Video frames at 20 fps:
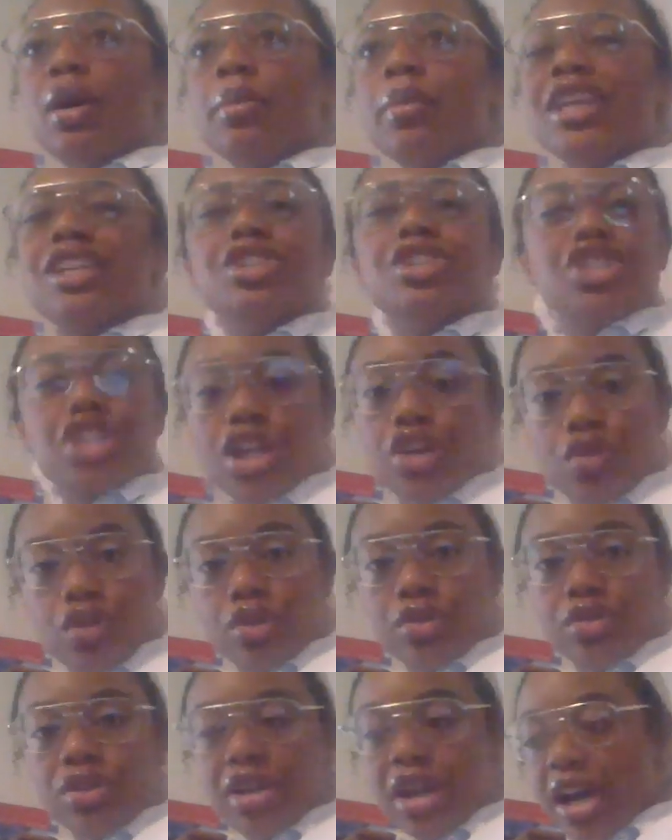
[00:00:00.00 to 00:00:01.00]
in
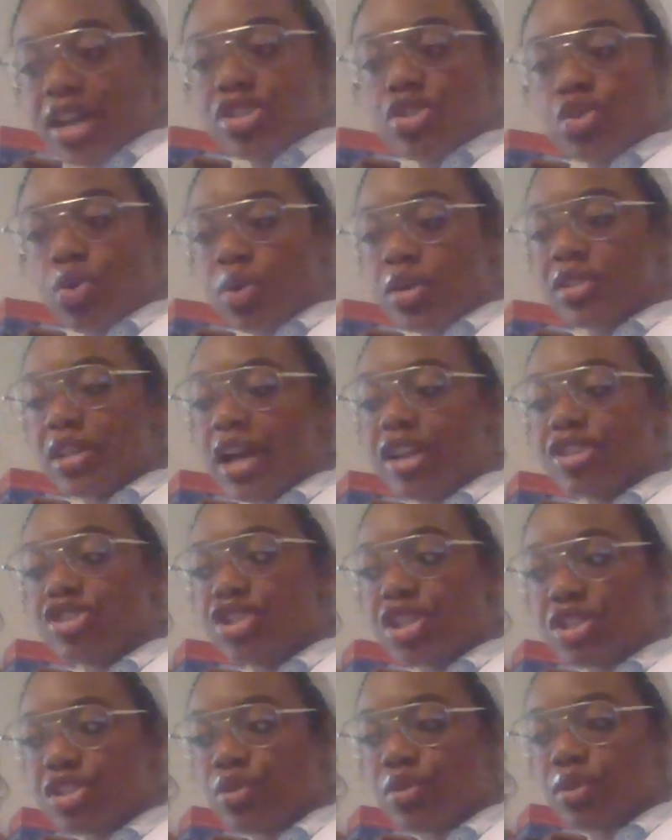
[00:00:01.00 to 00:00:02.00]
general, not
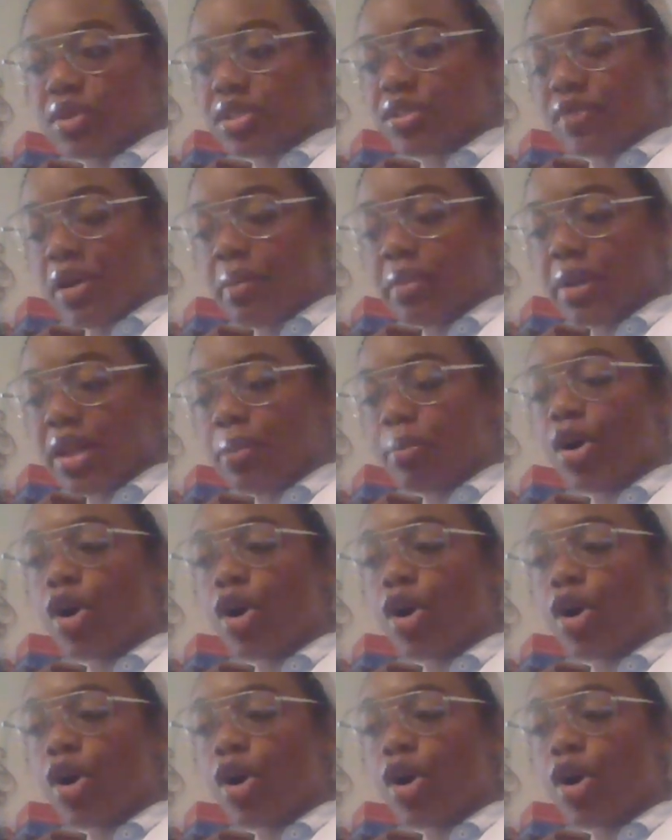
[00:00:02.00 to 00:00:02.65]
just towards the feminine,